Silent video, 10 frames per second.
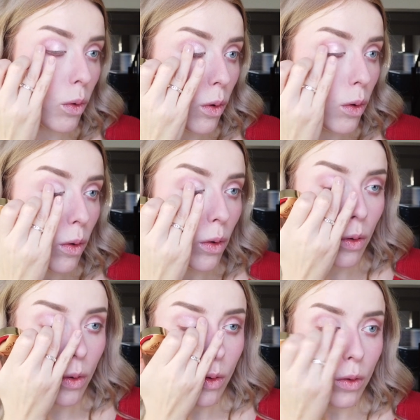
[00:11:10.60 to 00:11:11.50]

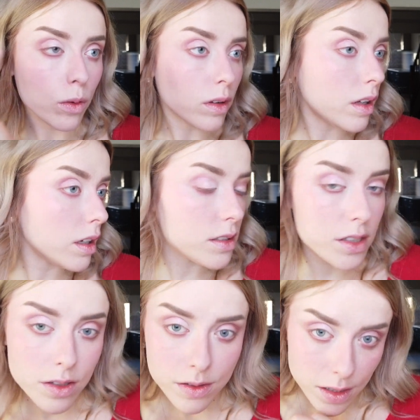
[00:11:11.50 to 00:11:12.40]
Ooh,
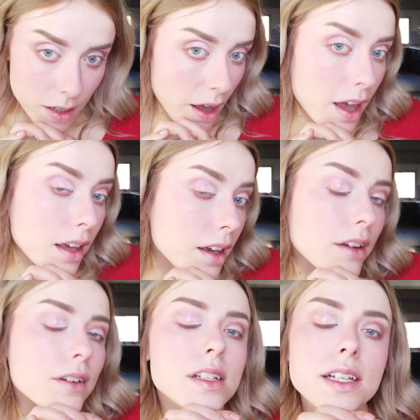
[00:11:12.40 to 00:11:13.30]
do you see that
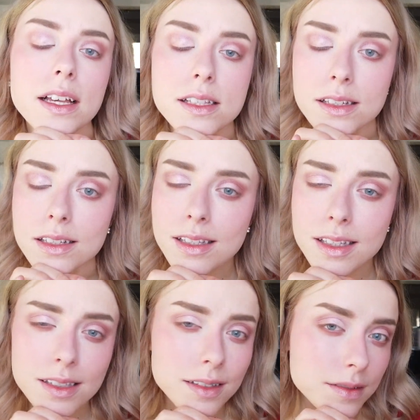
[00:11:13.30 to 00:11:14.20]

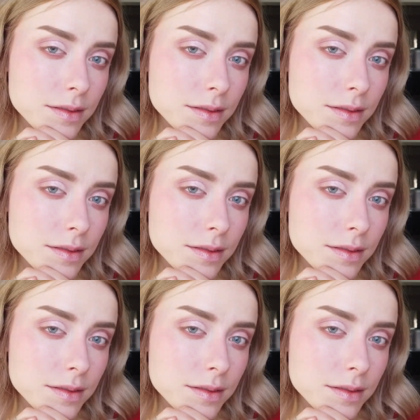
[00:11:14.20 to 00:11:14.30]
iridescence?